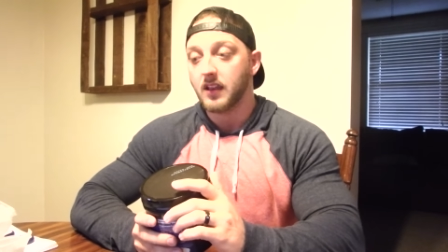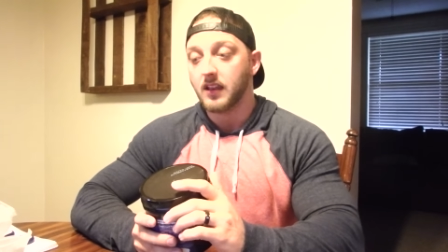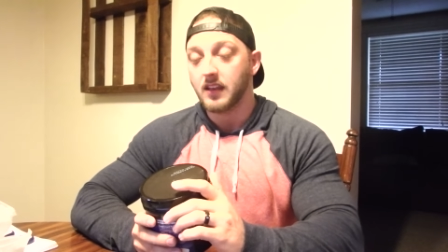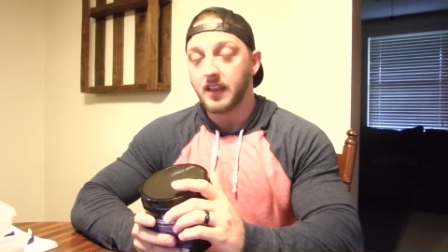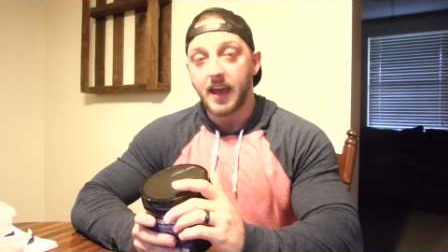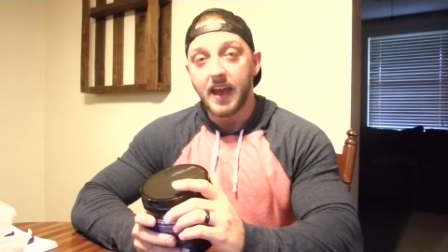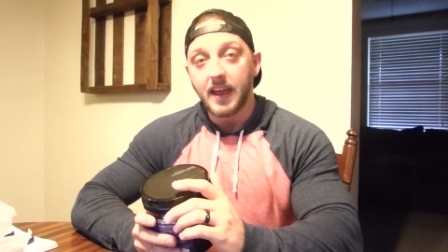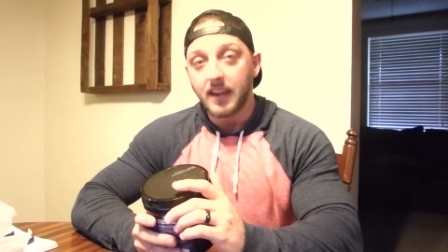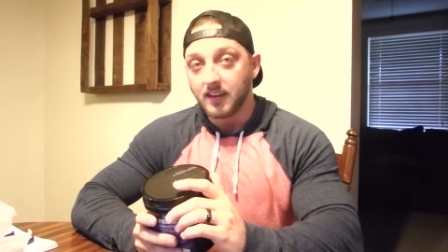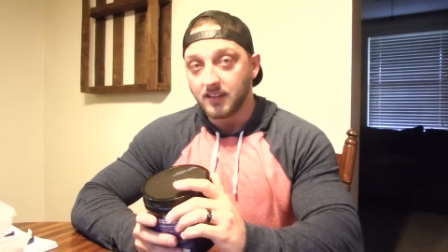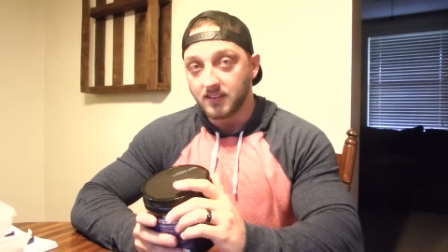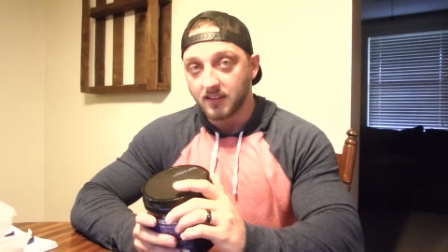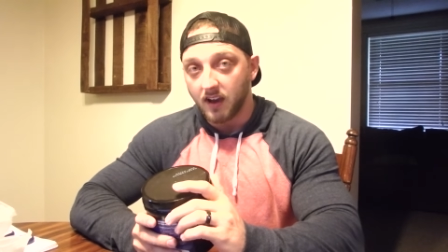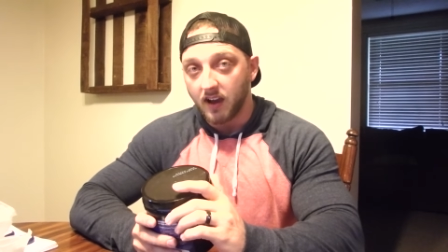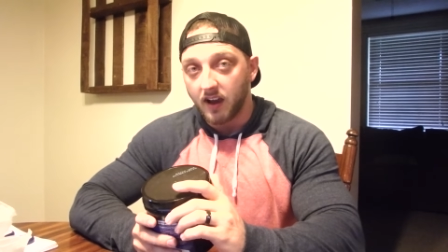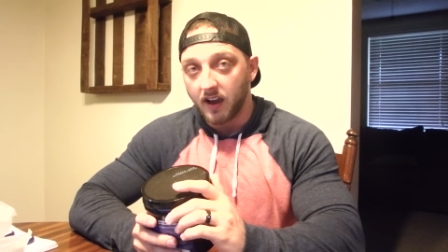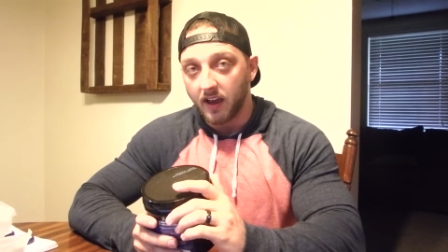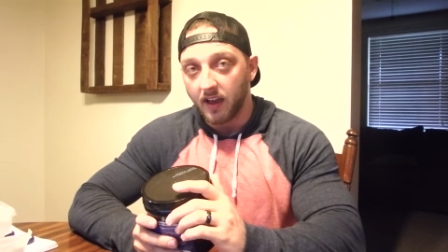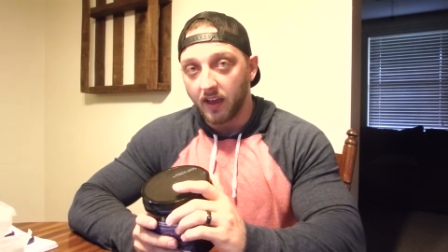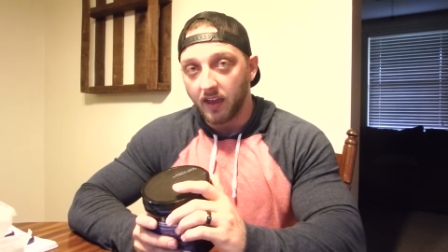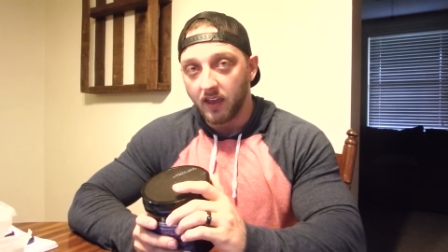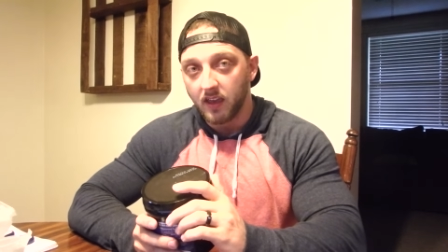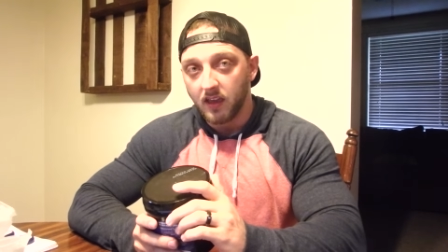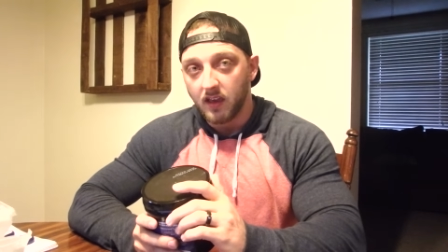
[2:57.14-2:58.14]
That is
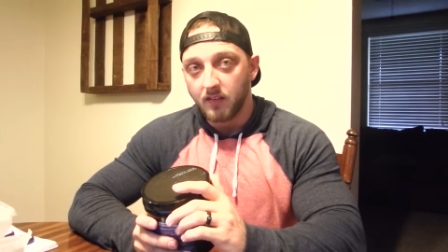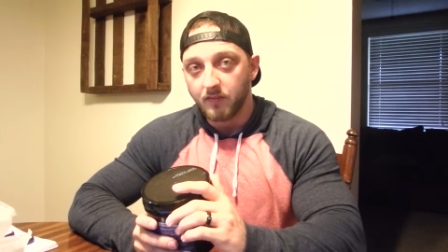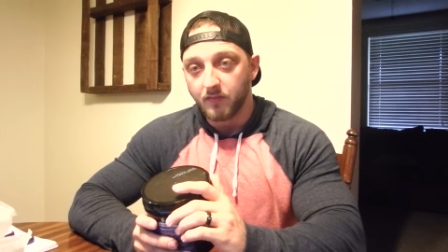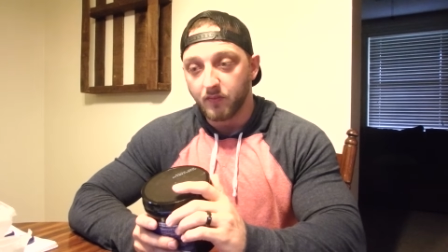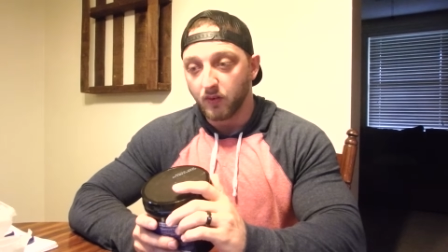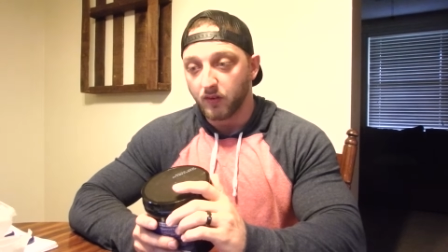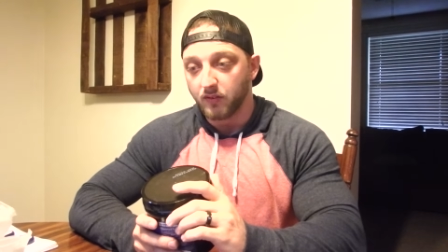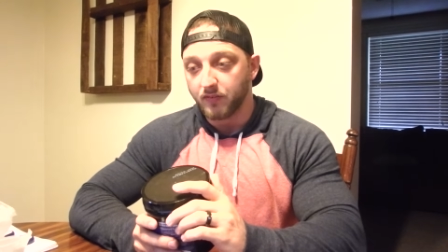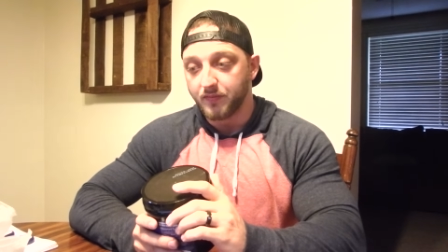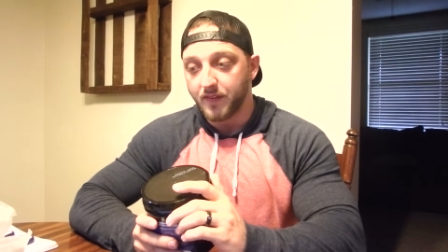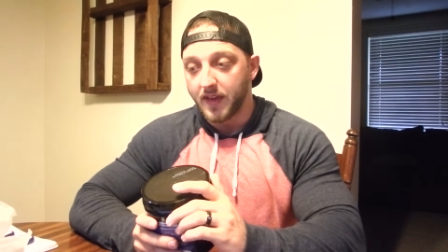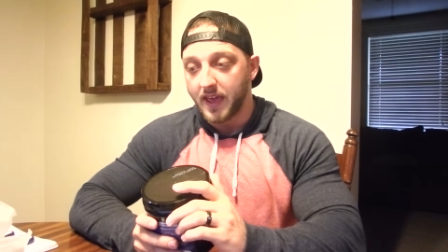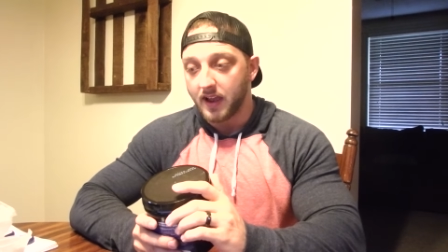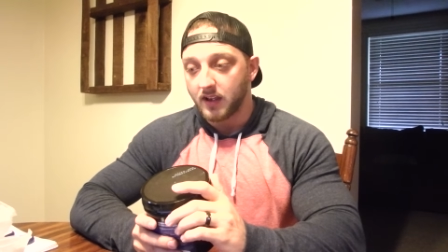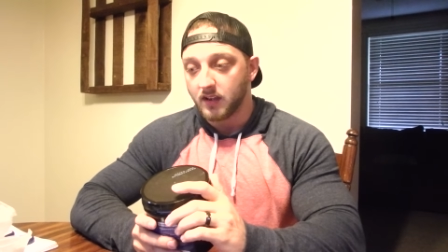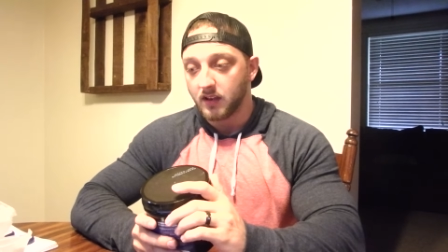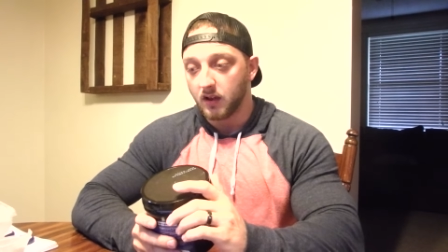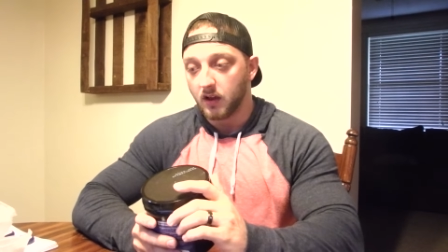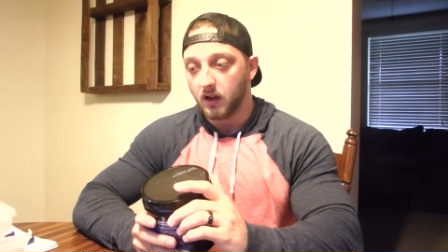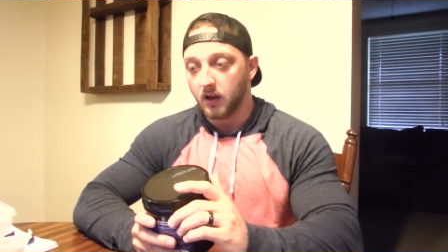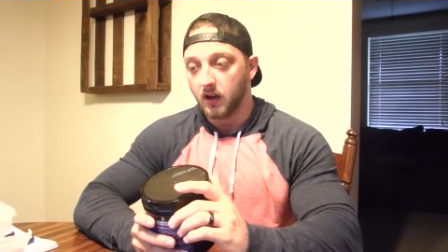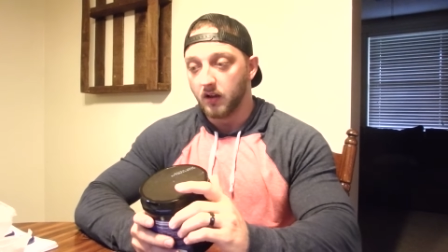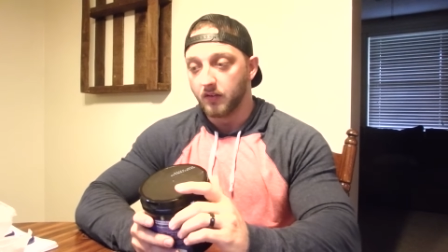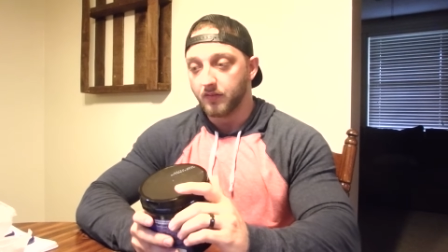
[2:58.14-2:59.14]
high for the fact
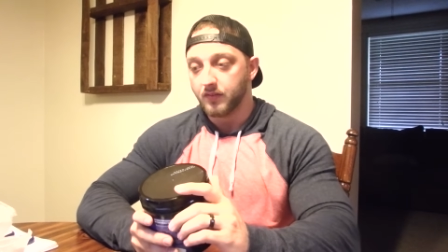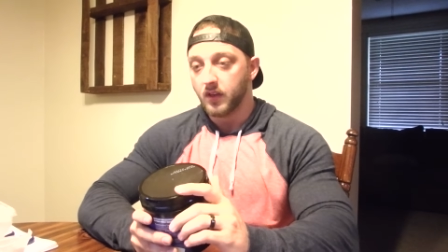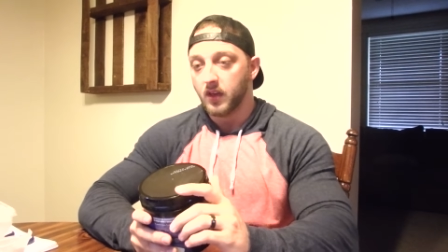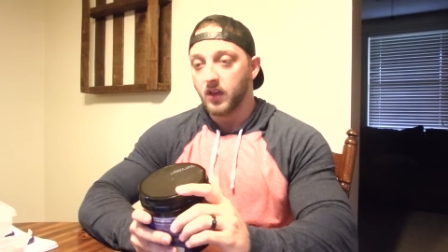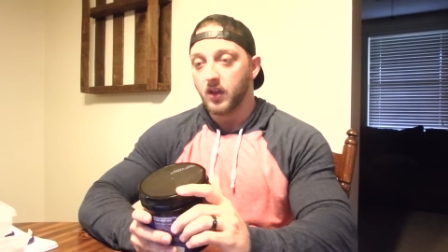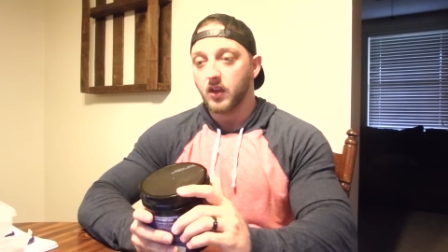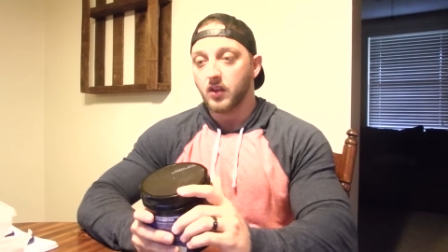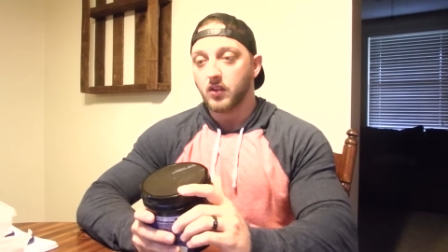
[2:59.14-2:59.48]
of